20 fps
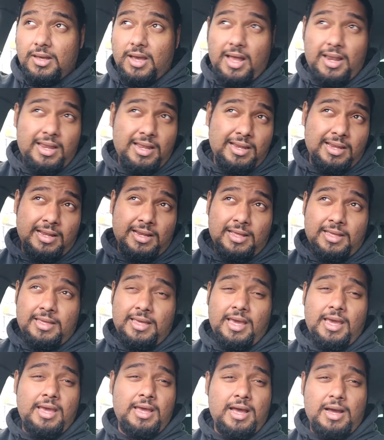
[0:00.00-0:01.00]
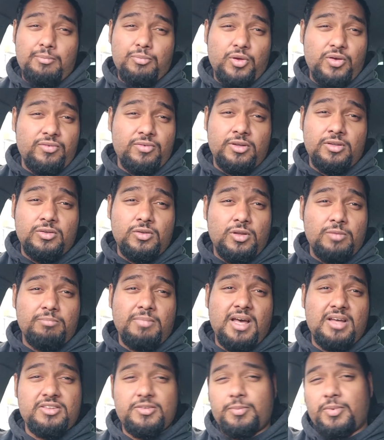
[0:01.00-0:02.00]
And then in a year, I'm not even going to do the
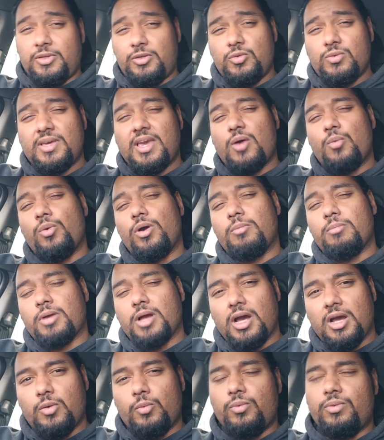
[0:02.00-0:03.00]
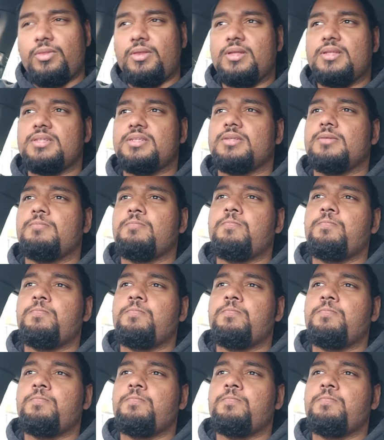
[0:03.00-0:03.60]
maths, but you get where I'm going with this.